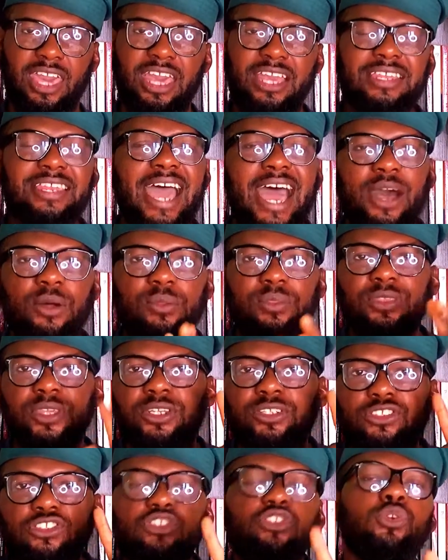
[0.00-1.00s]
Now, the
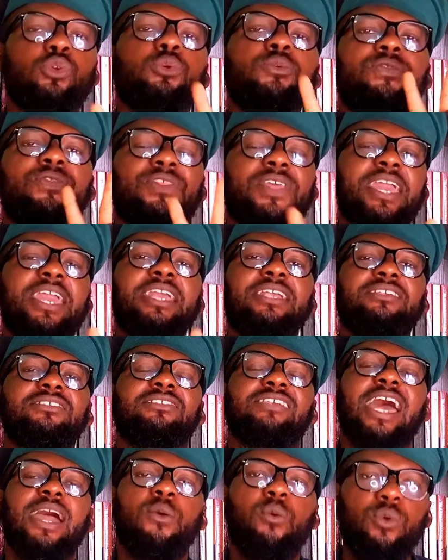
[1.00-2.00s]
two things
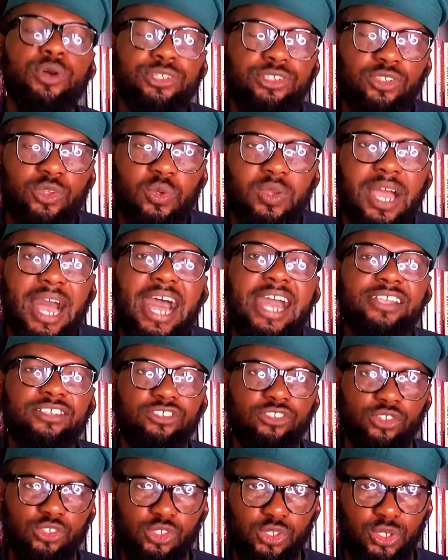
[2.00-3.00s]
I want you guys
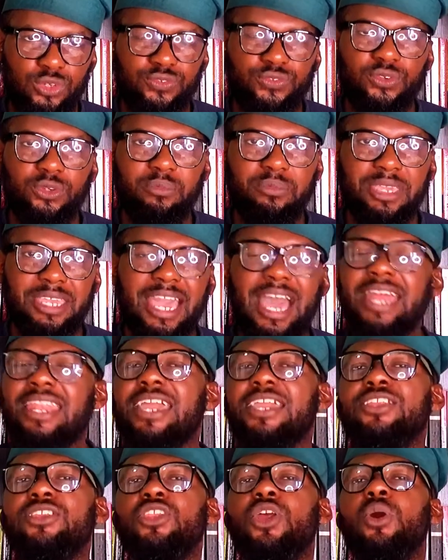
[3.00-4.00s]
to do for me, and
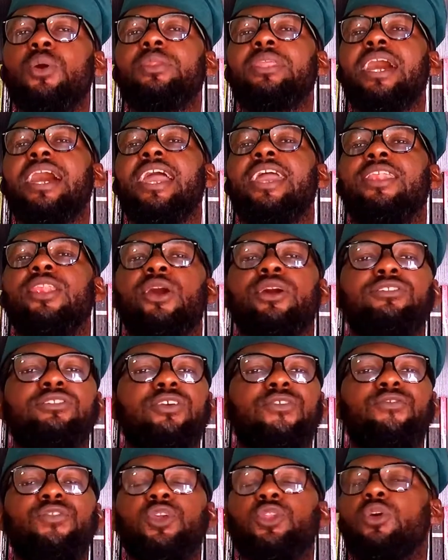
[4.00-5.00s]
I know that a lot
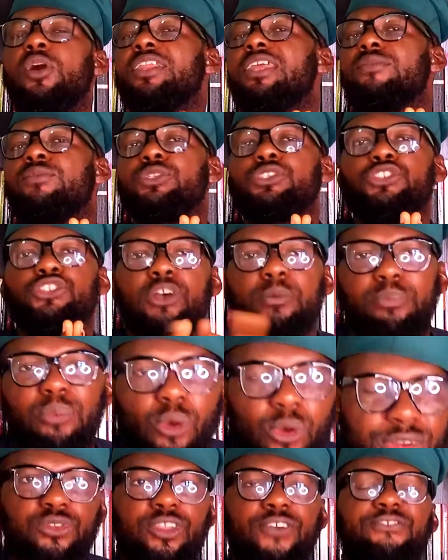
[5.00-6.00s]
of you don't even
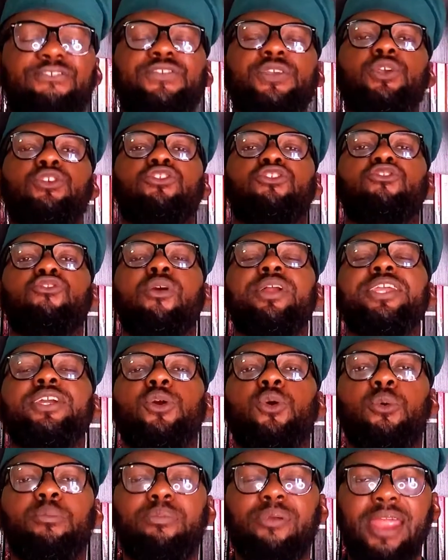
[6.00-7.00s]
support the Fuse
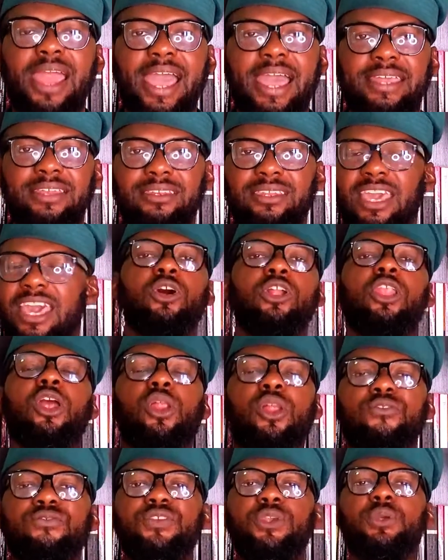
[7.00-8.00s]
Chronicle brand. A lot
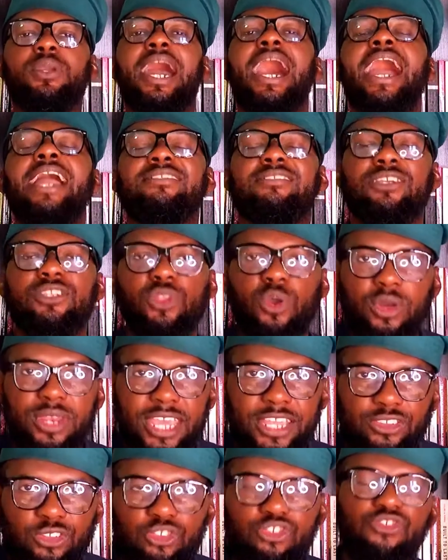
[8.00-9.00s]
of you guys are not
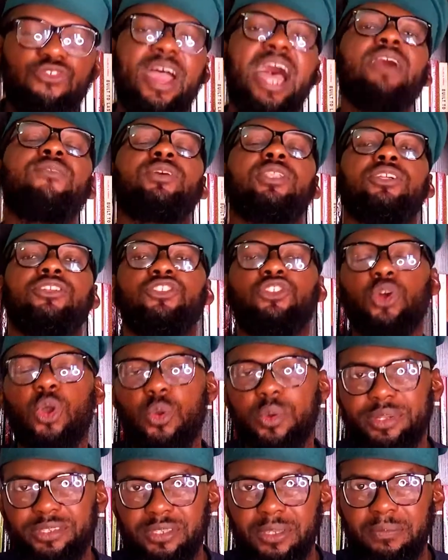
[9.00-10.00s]
into travel and
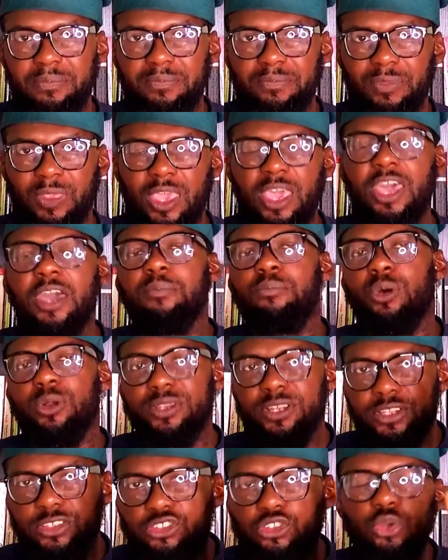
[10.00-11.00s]
tourism. But
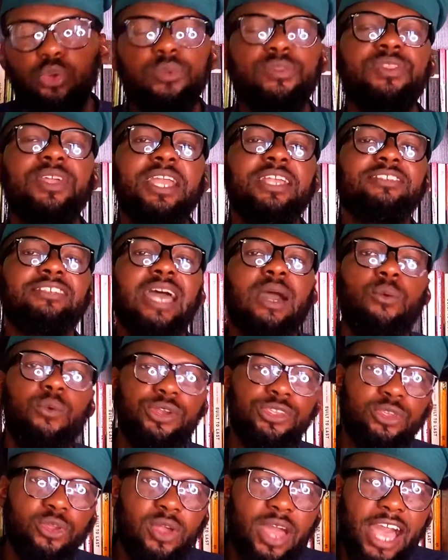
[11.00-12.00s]
the two things I
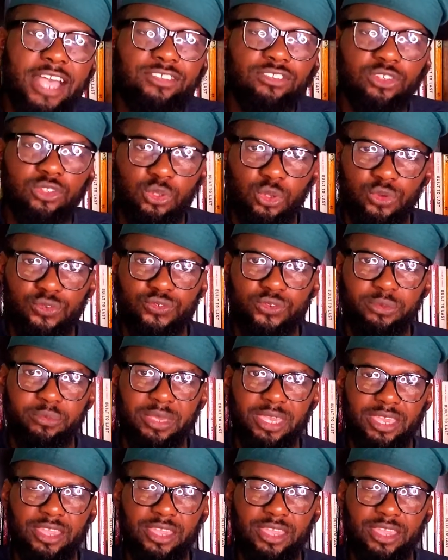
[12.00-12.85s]
want you guys to do for me